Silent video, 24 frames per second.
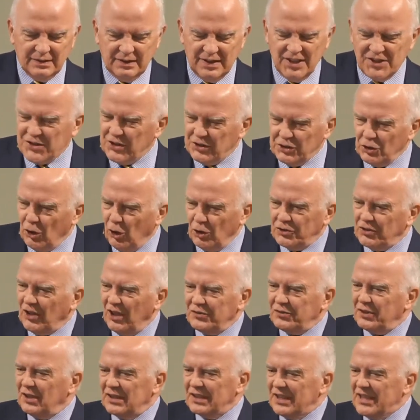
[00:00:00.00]
Is it not
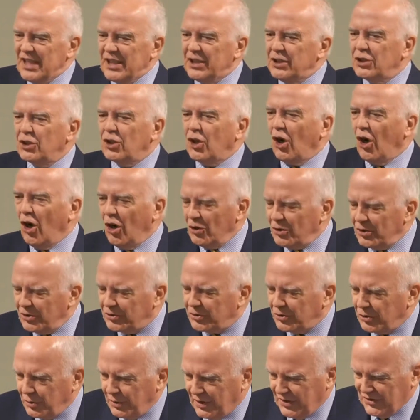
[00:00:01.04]
utterly
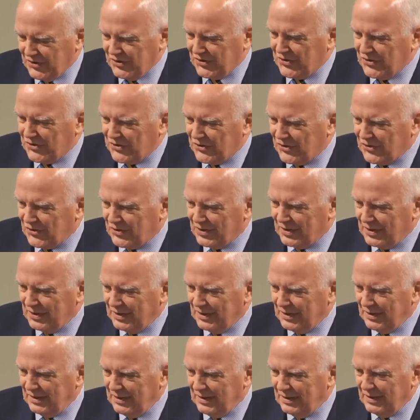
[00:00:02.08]
incongruous
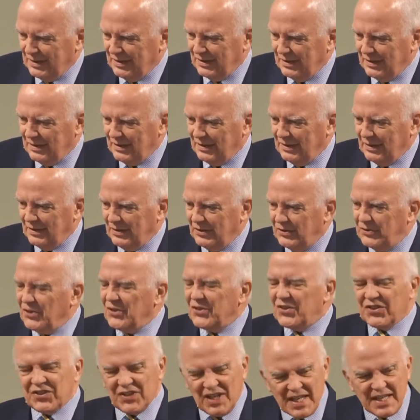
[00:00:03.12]
to
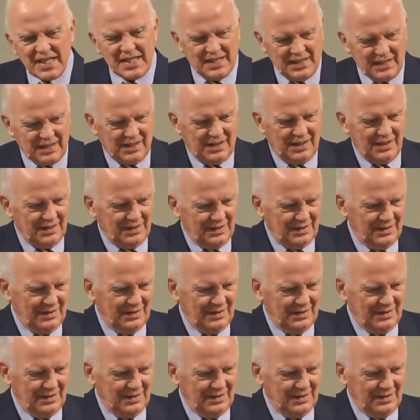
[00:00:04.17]
think